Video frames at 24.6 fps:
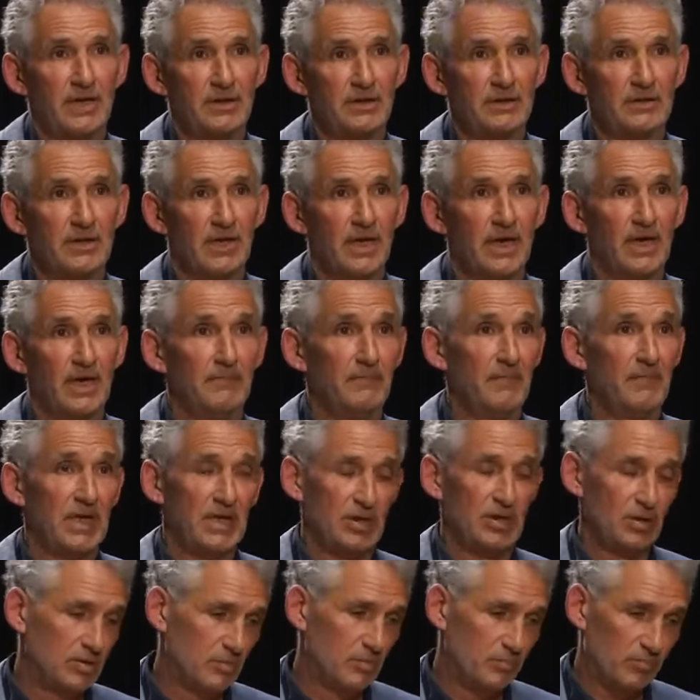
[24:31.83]
and uh,
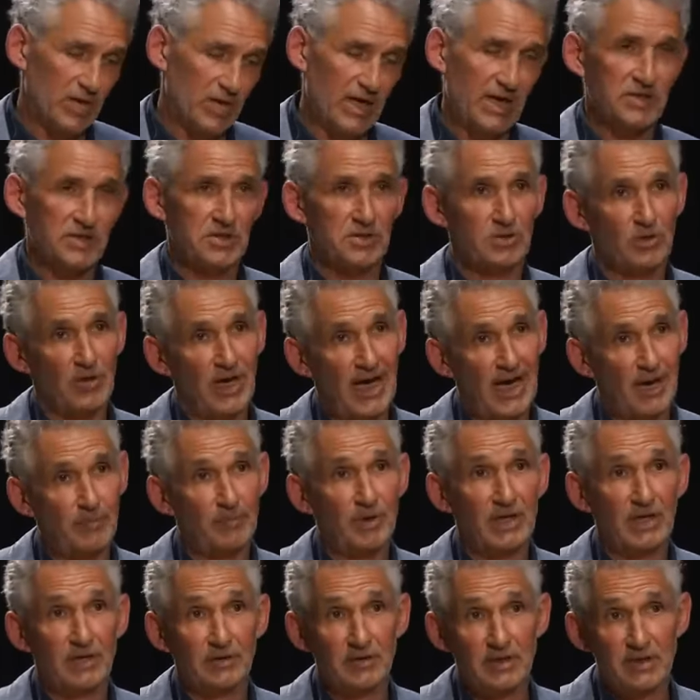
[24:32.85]
make you depressed or
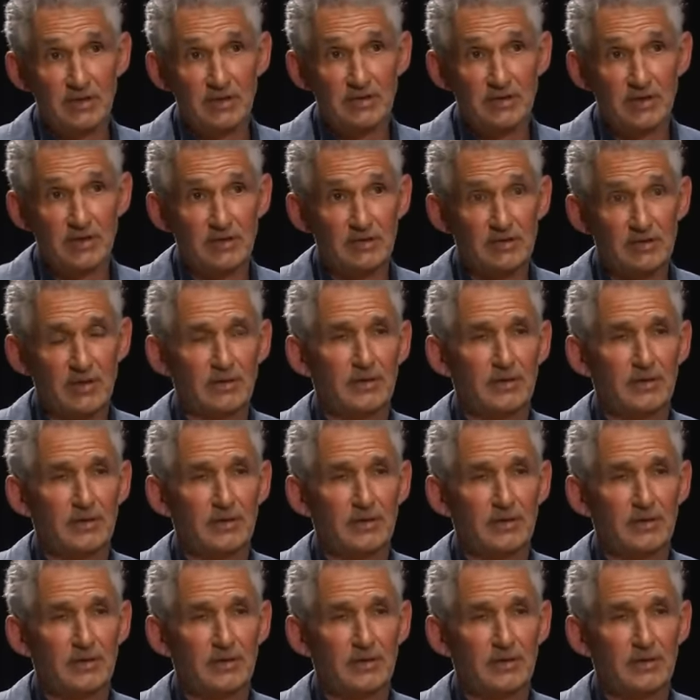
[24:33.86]
happy and these things.